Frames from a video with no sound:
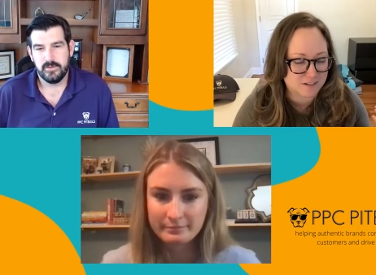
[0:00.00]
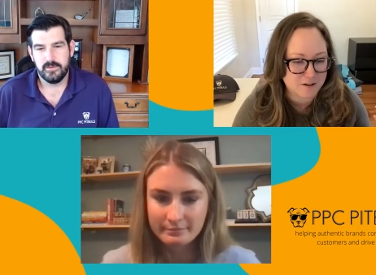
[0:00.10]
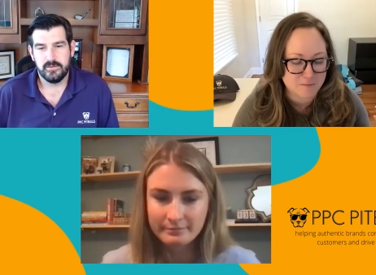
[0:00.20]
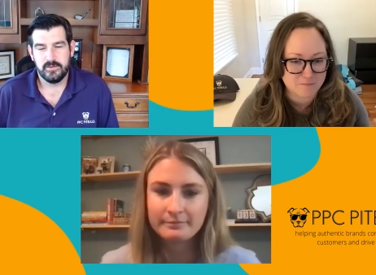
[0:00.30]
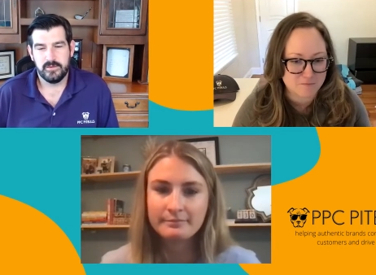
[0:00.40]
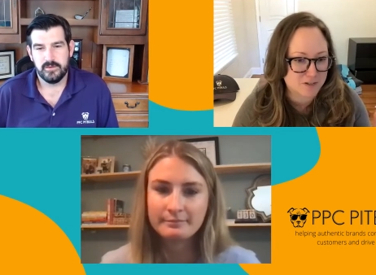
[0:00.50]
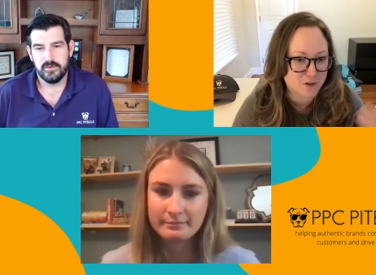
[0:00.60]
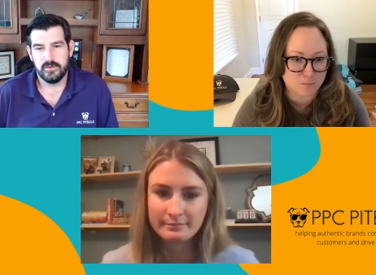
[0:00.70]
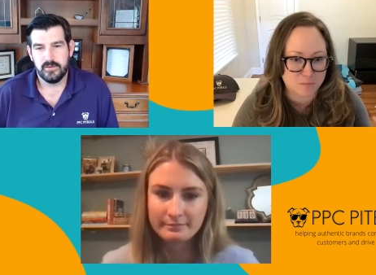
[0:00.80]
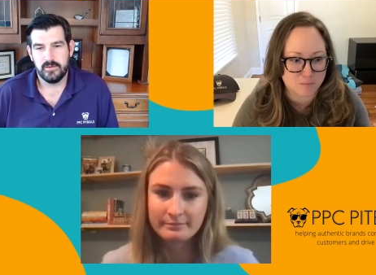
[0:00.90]
Speaker 1: um,
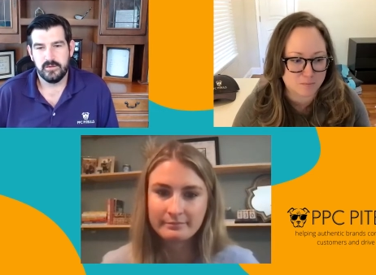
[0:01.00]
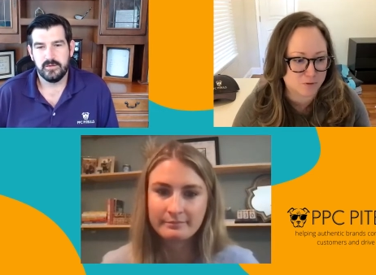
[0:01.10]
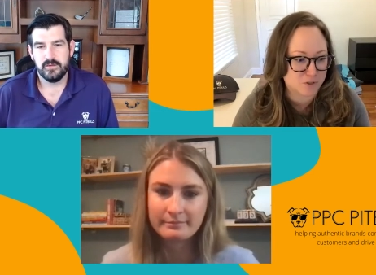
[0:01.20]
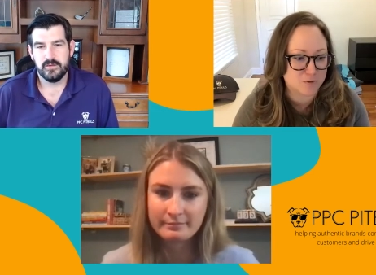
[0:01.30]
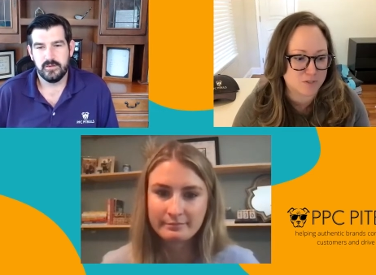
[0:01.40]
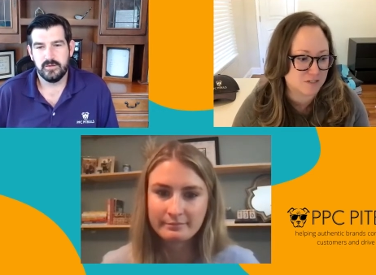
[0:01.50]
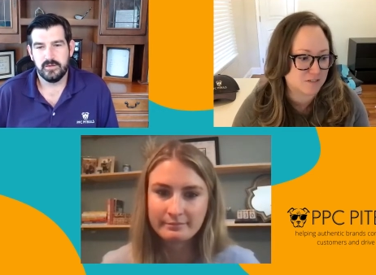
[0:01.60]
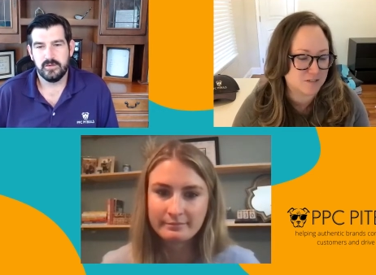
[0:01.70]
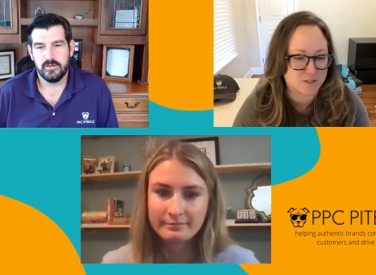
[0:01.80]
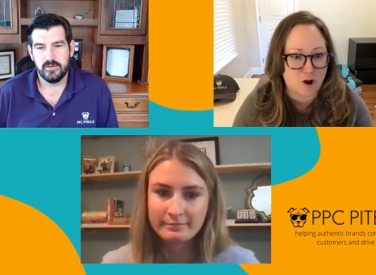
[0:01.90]
video produced
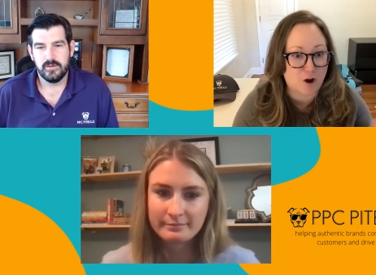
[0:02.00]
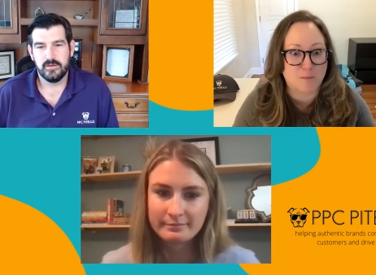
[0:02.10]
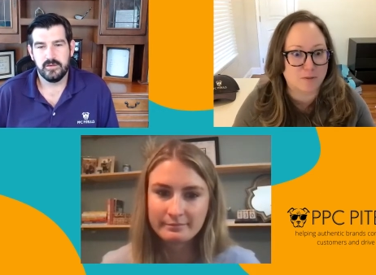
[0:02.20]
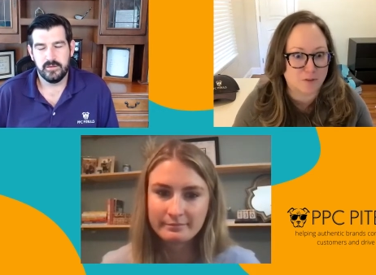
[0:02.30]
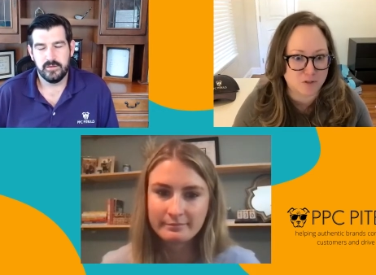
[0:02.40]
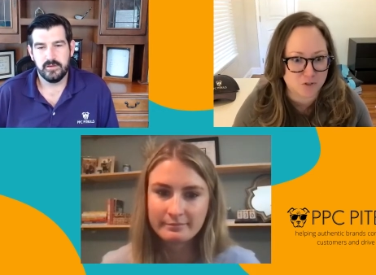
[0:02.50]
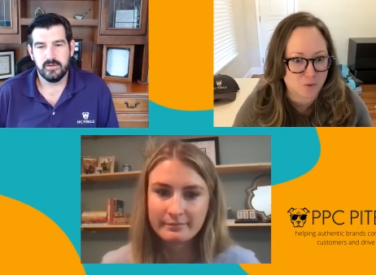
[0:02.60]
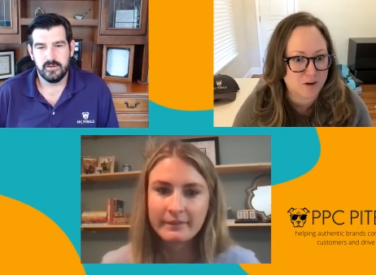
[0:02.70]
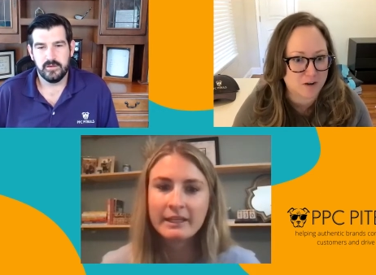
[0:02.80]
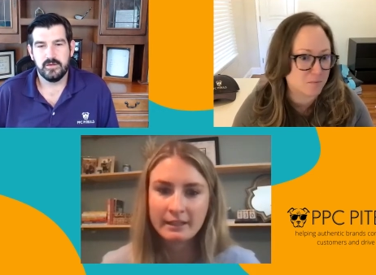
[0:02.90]
to talk about their
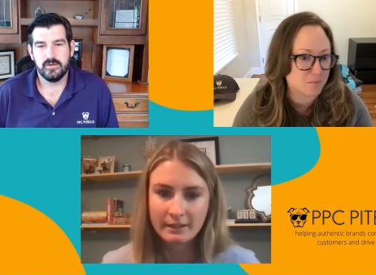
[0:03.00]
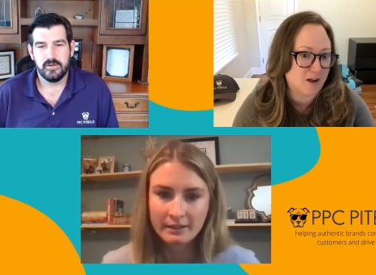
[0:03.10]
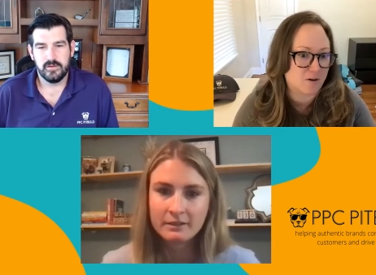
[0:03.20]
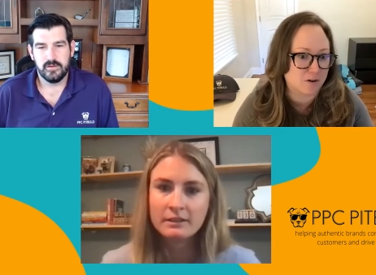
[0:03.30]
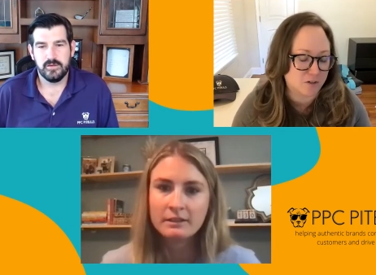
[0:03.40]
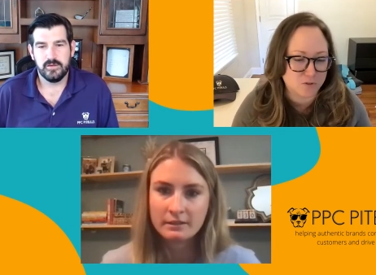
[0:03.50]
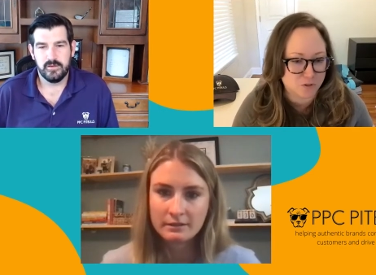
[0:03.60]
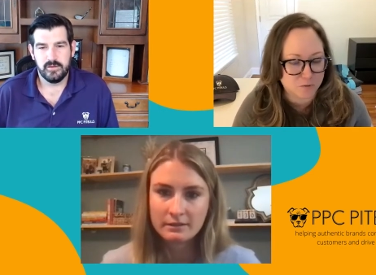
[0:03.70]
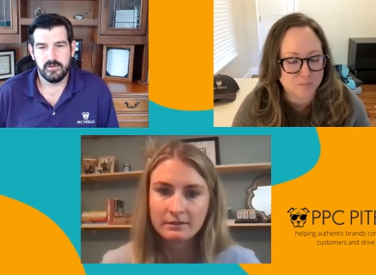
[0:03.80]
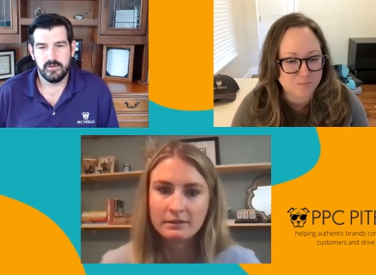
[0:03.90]
story and put out on
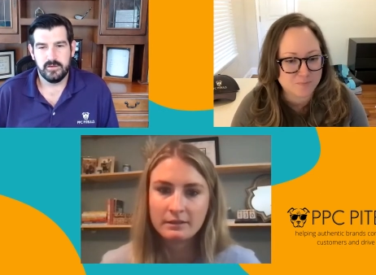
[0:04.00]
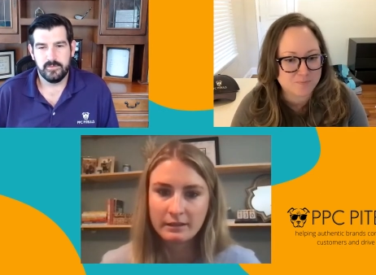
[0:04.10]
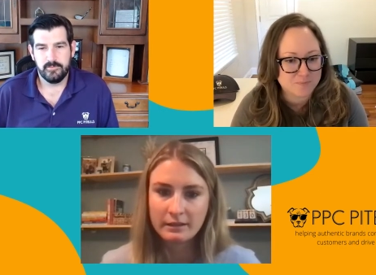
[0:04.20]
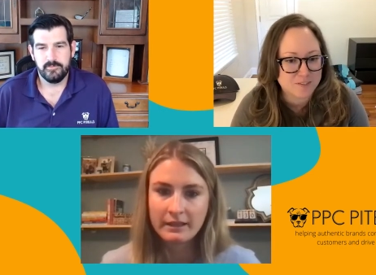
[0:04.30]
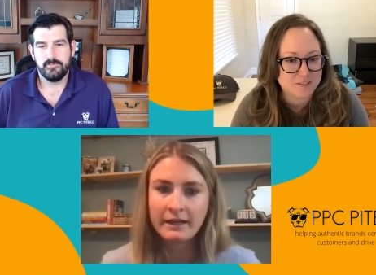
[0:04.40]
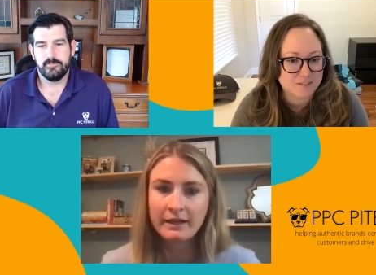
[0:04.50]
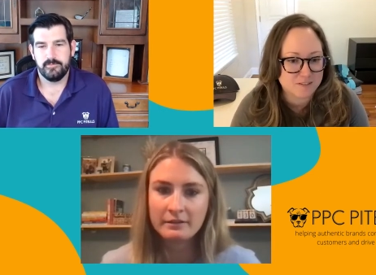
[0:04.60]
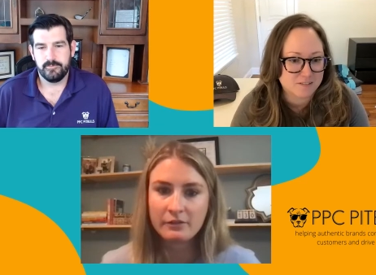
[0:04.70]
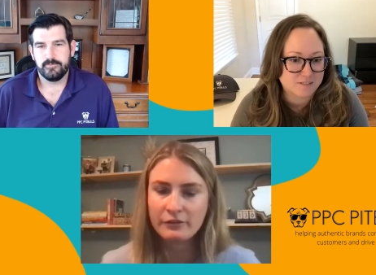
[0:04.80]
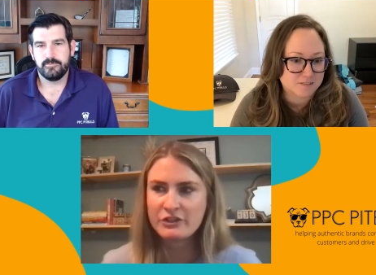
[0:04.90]
youtube
Speaker 2: yeah,
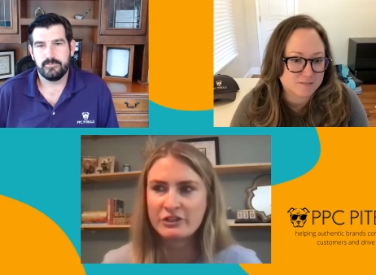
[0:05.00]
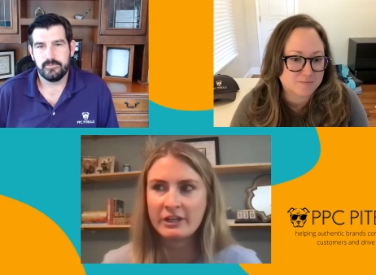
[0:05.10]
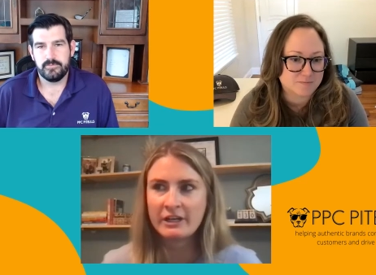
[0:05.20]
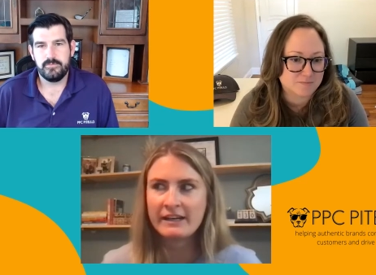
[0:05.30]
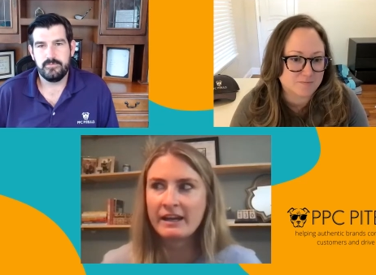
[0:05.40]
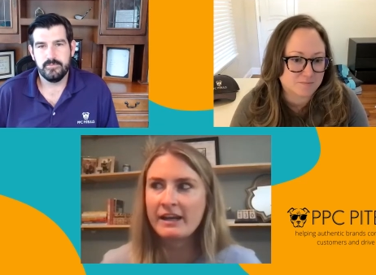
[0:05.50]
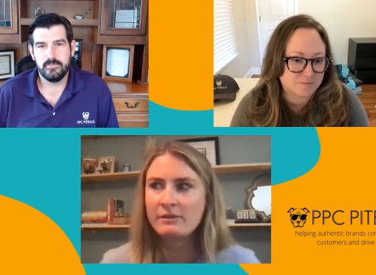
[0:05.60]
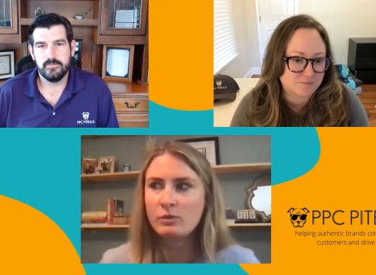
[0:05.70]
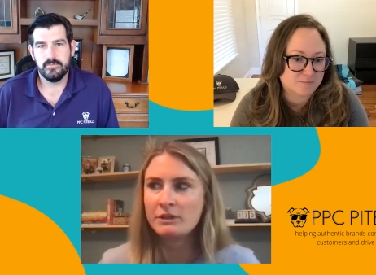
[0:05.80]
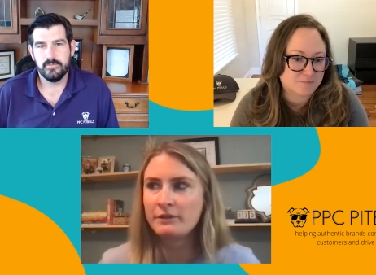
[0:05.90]
for sure. And
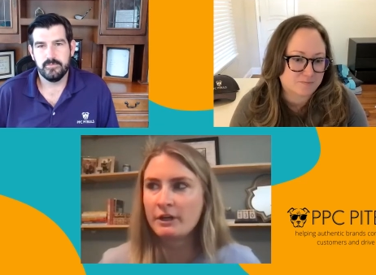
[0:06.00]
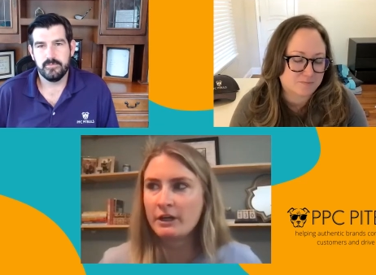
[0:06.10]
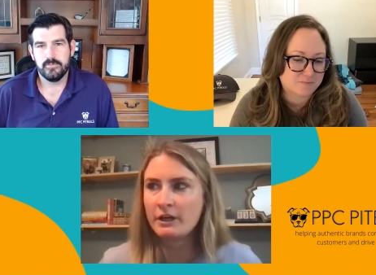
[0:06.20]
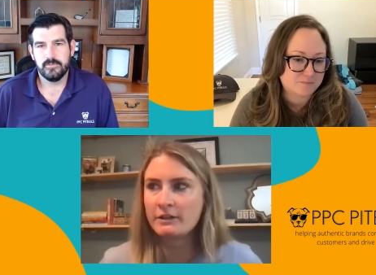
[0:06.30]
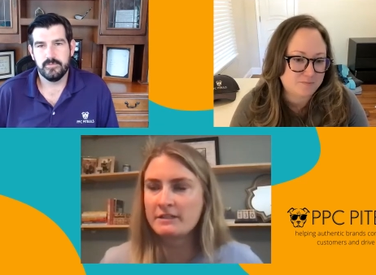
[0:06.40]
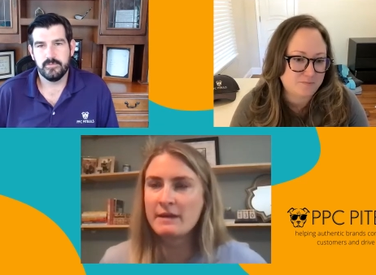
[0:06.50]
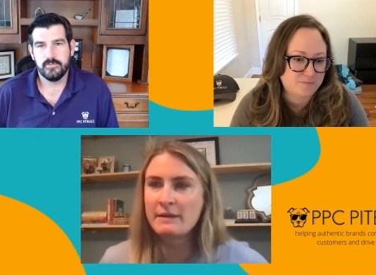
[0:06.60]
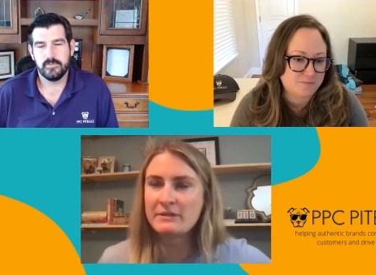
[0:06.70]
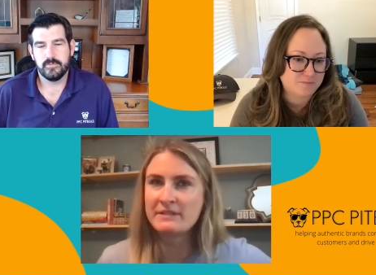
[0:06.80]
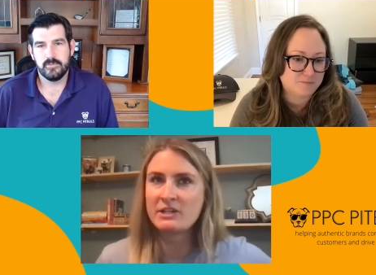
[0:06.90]
and one of our team
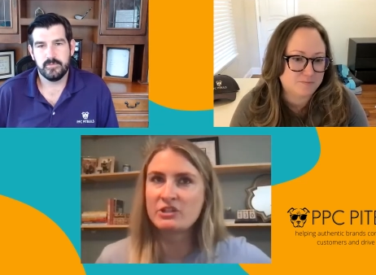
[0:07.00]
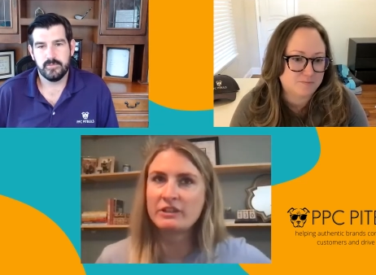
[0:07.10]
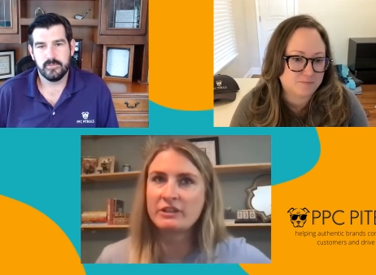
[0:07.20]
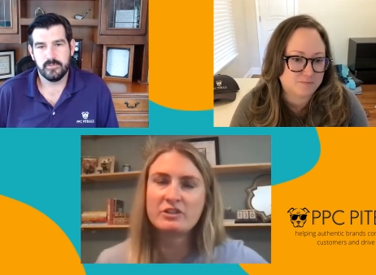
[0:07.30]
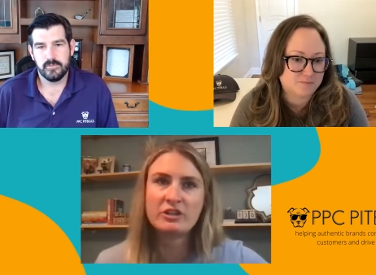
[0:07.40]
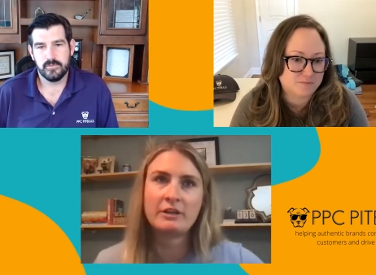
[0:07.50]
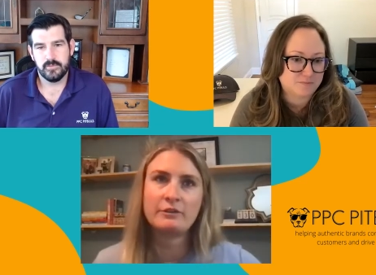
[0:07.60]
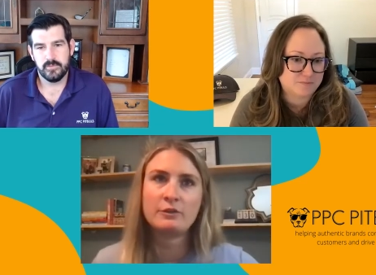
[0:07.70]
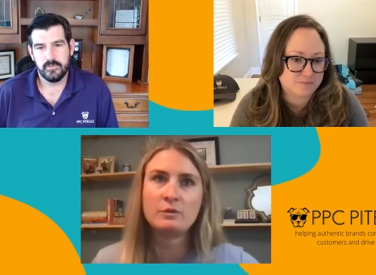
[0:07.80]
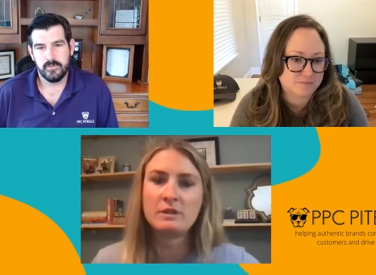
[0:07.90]
members actually
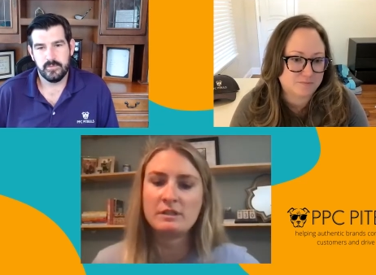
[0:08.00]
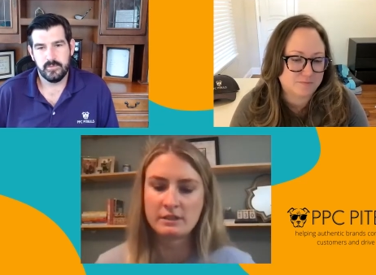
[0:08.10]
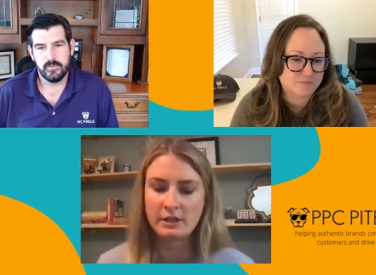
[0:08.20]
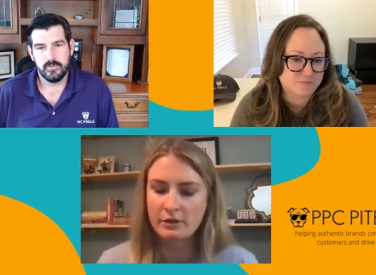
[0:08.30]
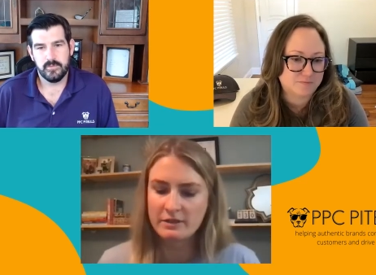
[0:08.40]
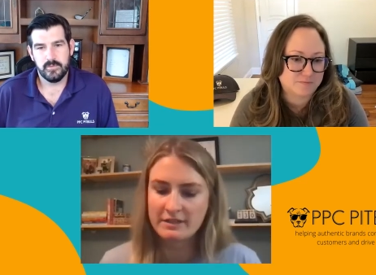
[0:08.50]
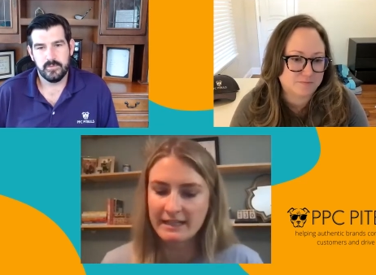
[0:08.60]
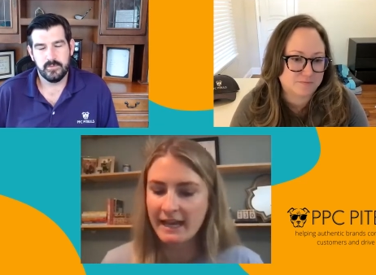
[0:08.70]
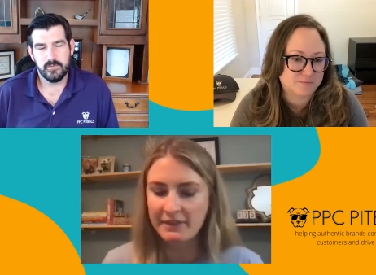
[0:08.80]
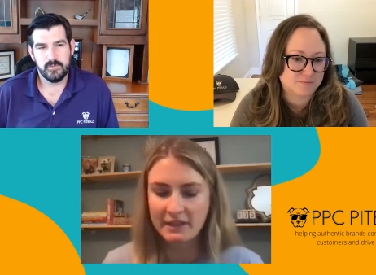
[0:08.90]
shared a few weeks ago a stat